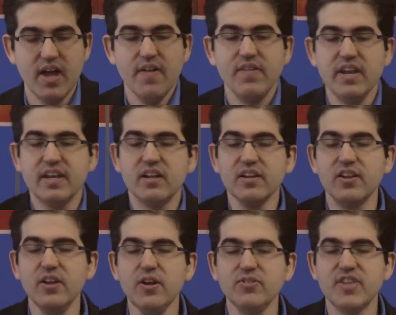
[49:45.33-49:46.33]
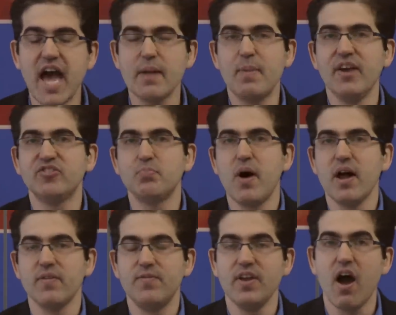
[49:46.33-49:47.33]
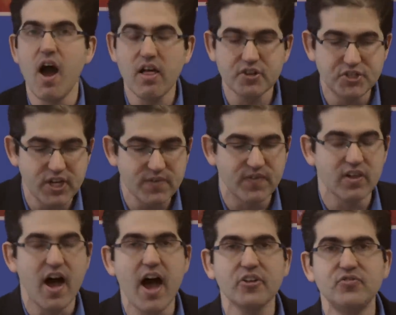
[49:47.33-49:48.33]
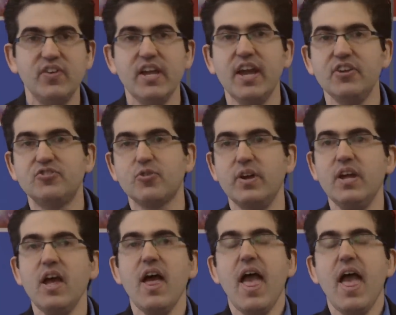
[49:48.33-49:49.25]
that he concludes that based upon theology, philosophy, history,